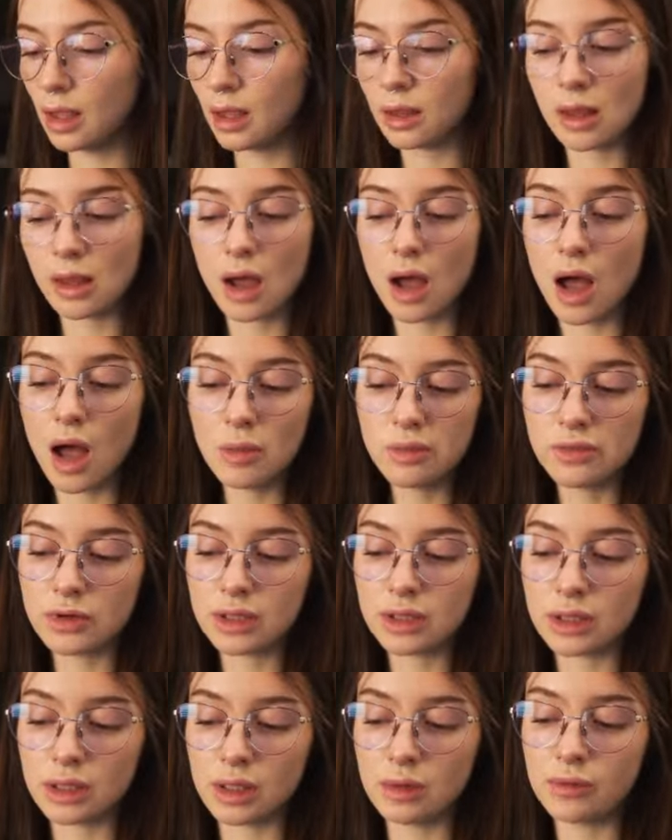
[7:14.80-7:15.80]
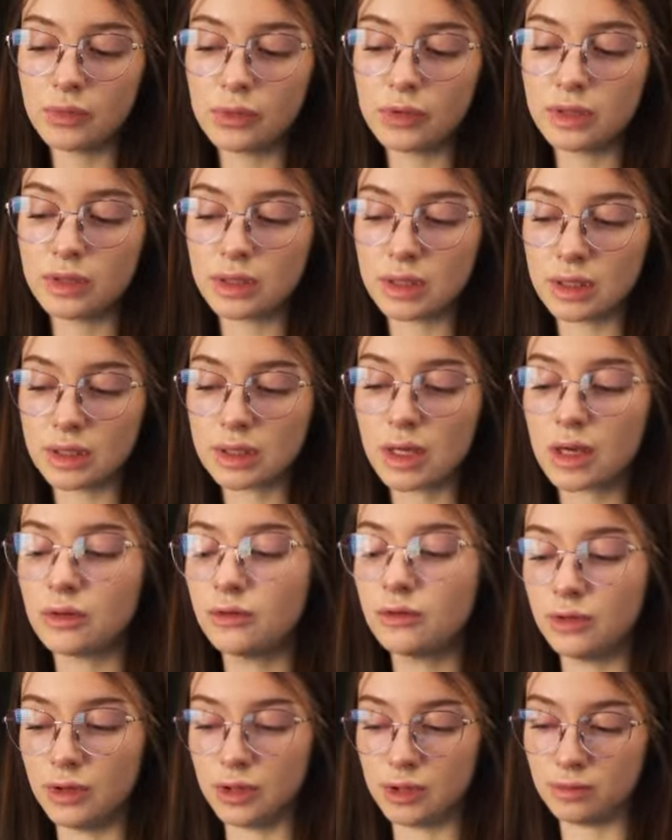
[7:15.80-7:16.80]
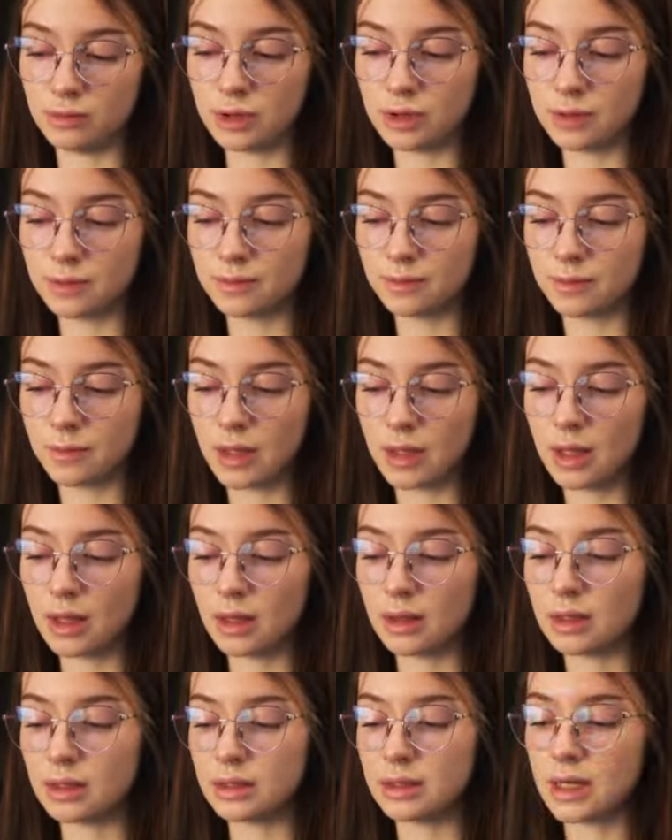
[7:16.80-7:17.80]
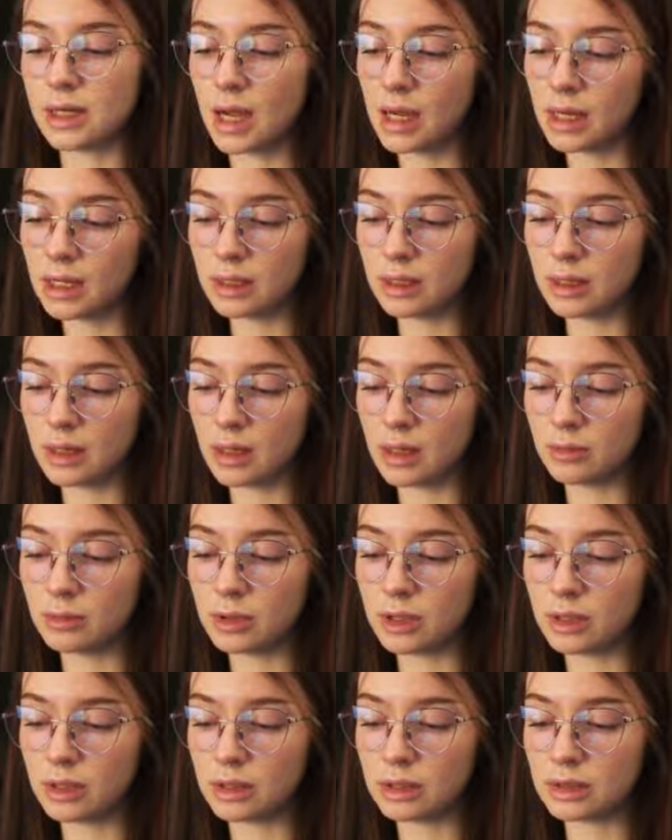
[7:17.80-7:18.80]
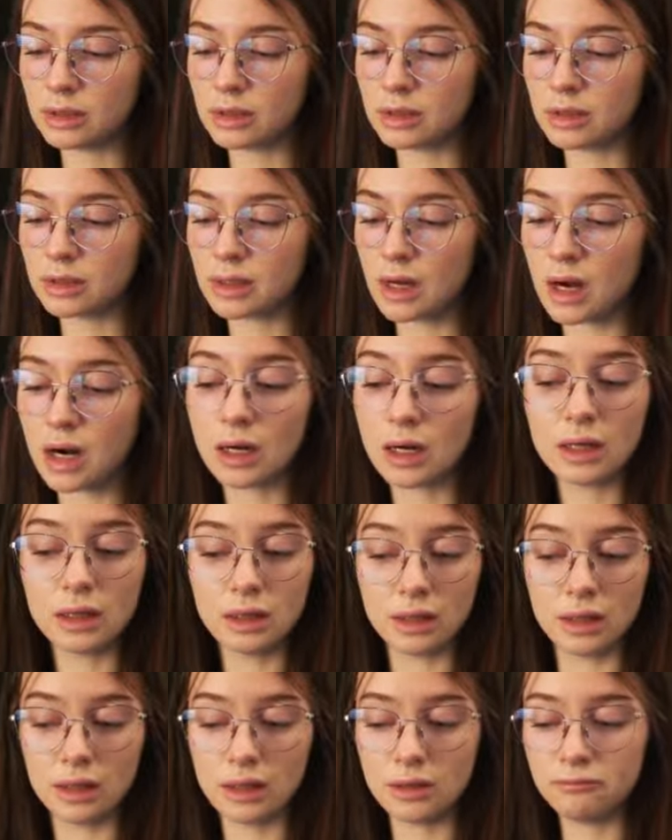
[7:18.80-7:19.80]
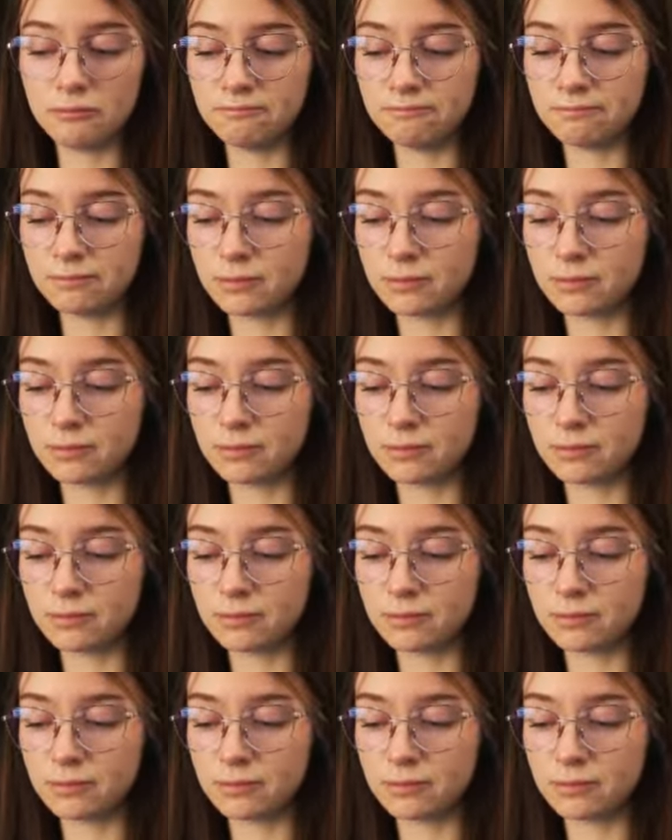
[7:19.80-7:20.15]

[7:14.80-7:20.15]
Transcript: The upward impulse is confirmed. The dynamics are clear,